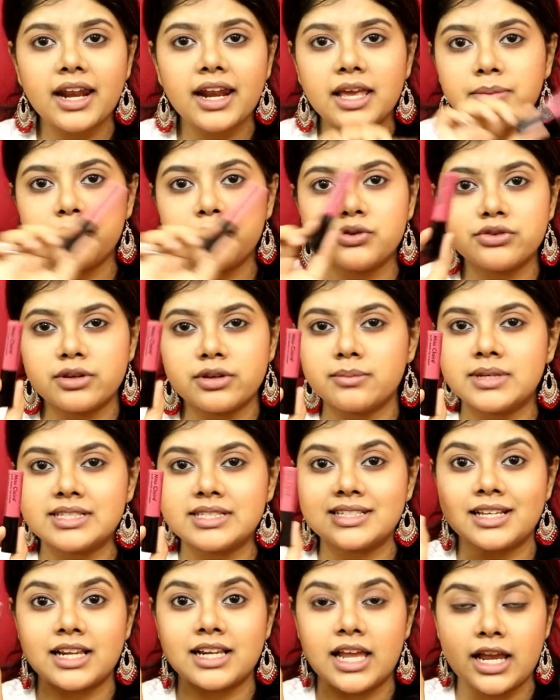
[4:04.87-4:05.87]
I'm using
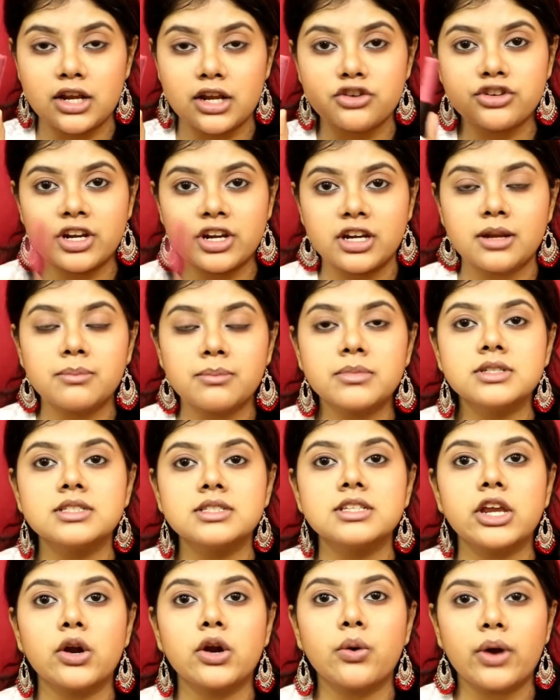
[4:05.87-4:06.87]
mascara shade number
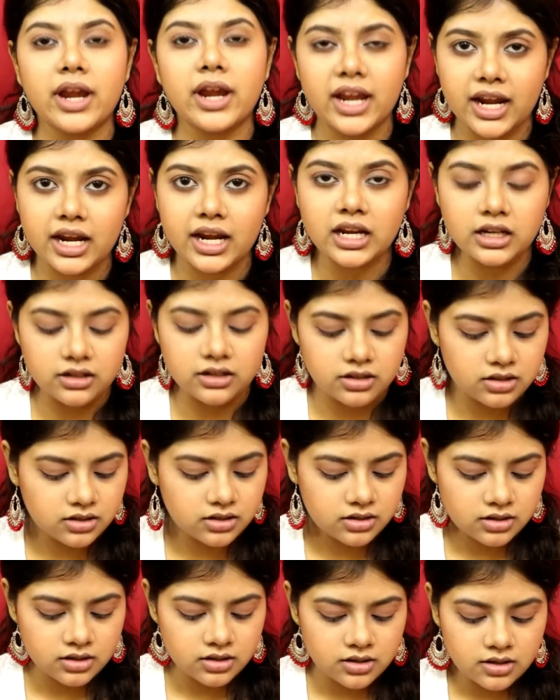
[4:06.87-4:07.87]
08
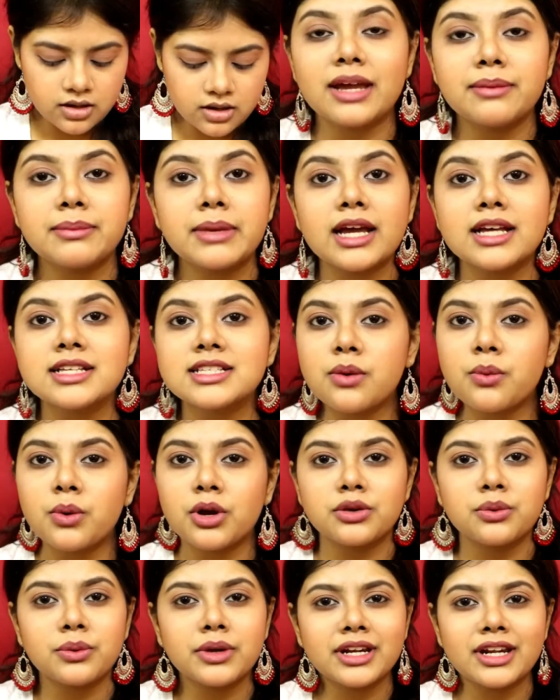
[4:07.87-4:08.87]
because I
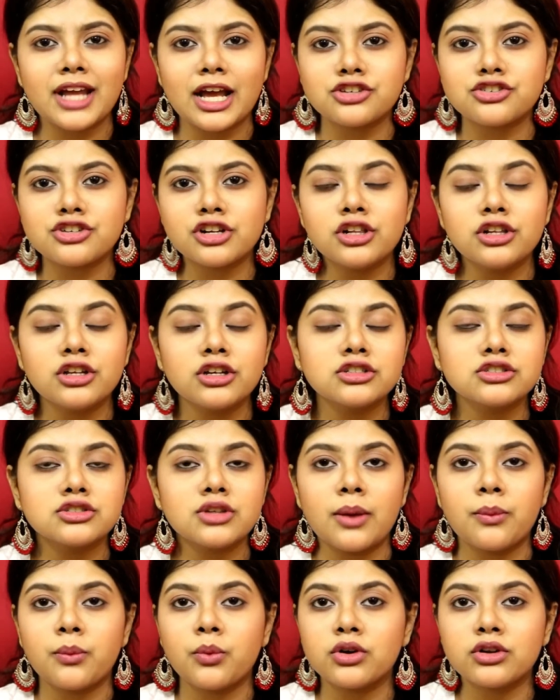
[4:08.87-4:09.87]
want a very natural look, so
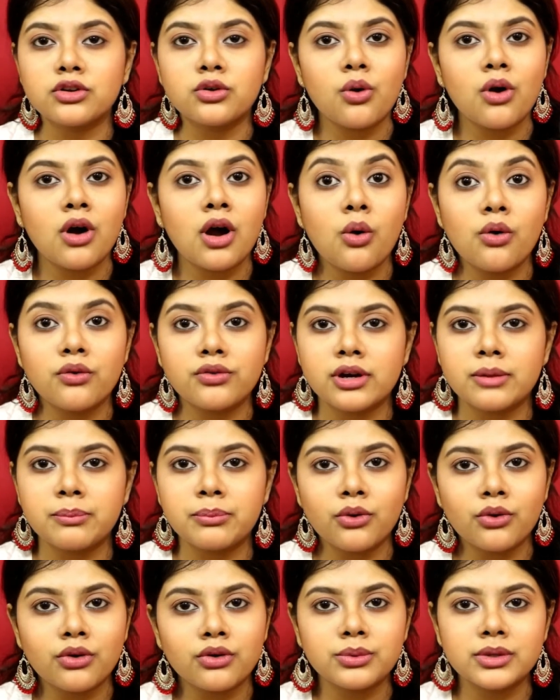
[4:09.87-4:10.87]
I won't go
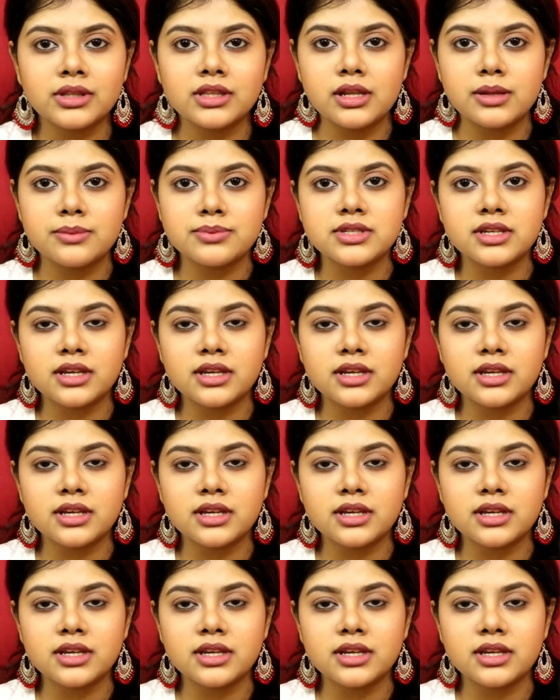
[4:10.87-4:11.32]
overboard with the lipstick.